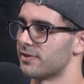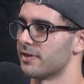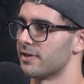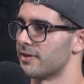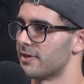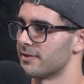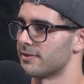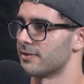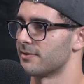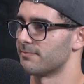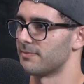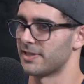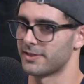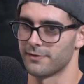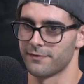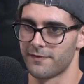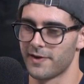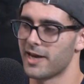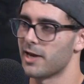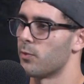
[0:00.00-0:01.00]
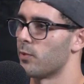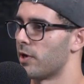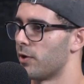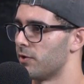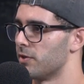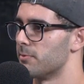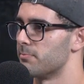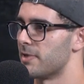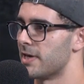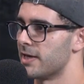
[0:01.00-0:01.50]
it as a fan
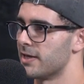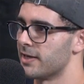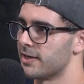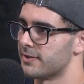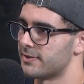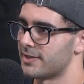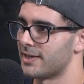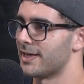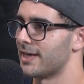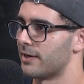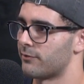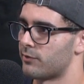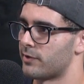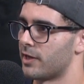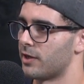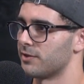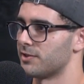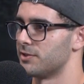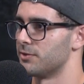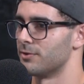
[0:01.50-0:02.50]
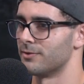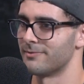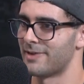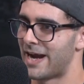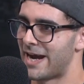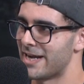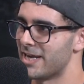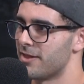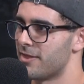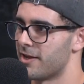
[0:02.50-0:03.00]
wearing the beanie and seeing everyone else do it,
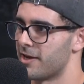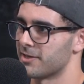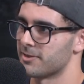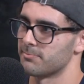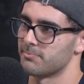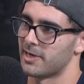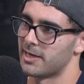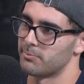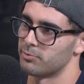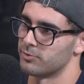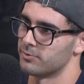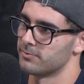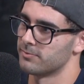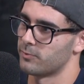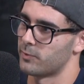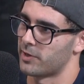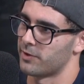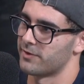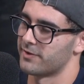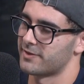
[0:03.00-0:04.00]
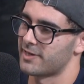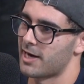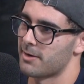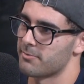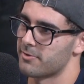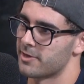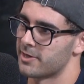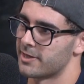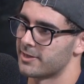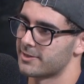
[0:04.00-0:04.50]
80,000 people wearing the same
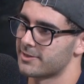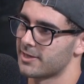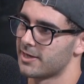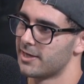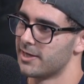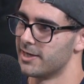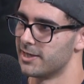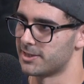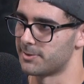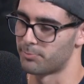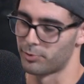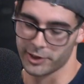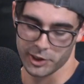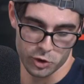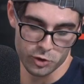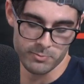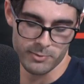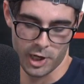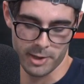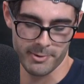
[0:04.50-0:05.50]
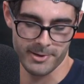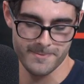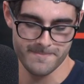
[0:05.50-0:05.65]
thing. It's a pretty cool moment,